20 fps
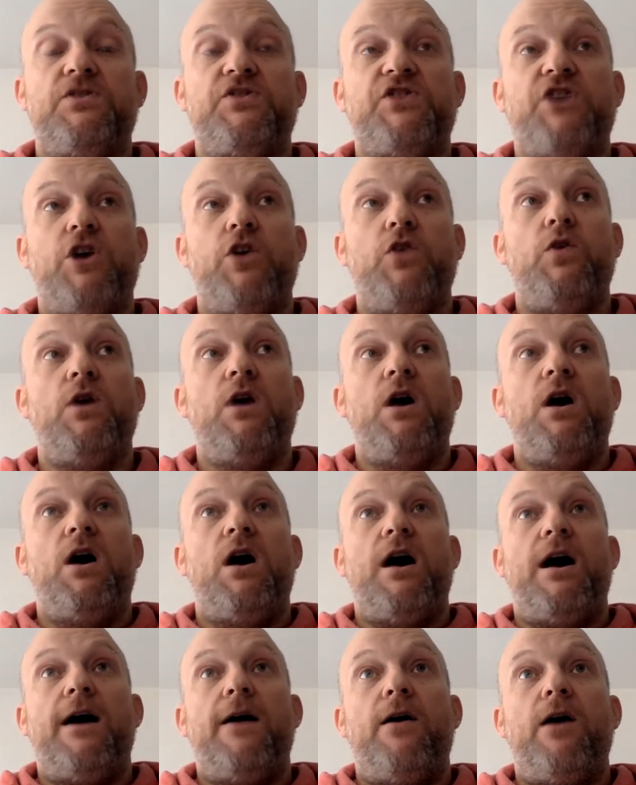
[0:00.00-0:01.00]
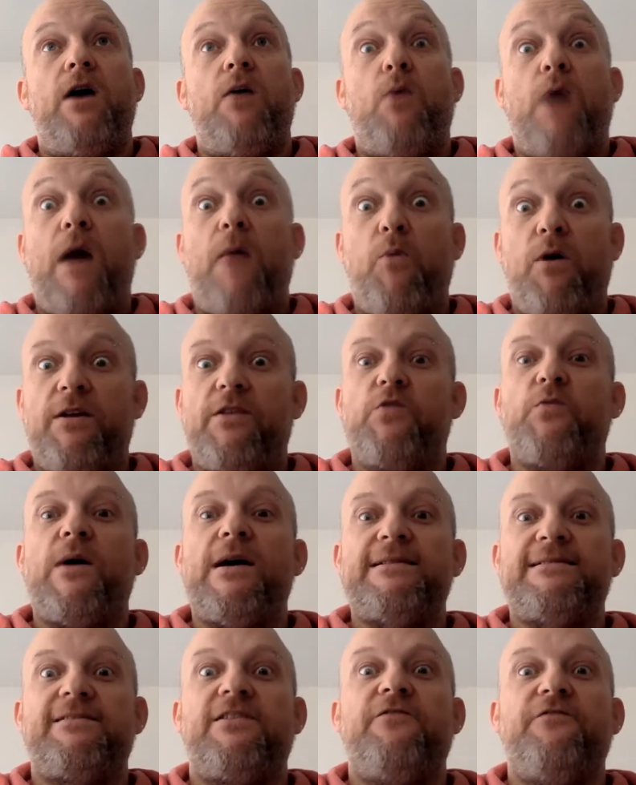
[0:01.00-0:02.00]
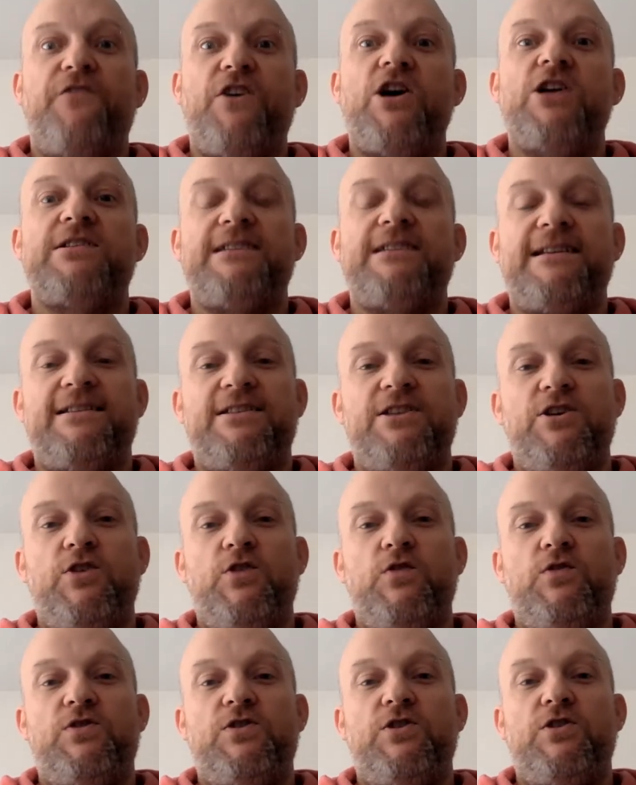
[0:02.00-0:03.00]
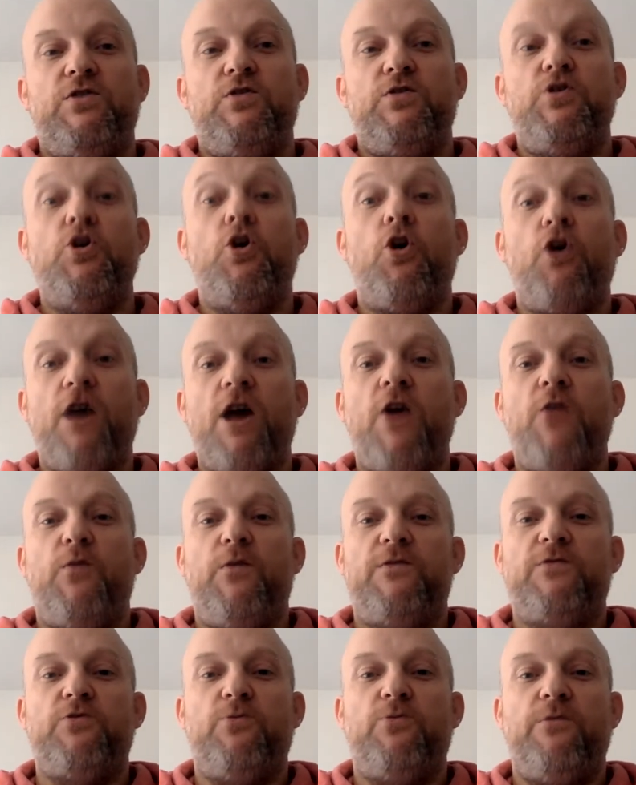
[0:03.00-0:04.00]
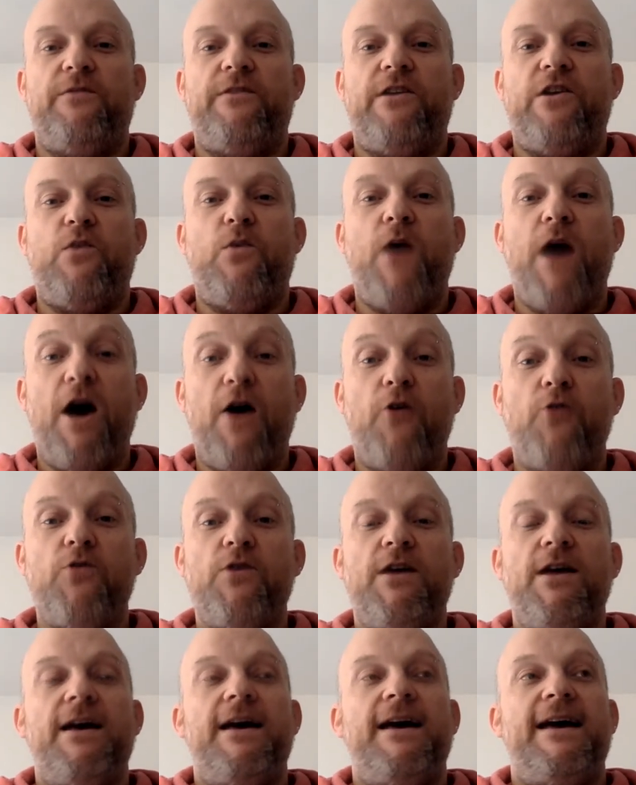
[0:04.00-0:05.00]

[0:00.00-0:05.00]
So, and one of the ways, conversely, to not cope with trauma very well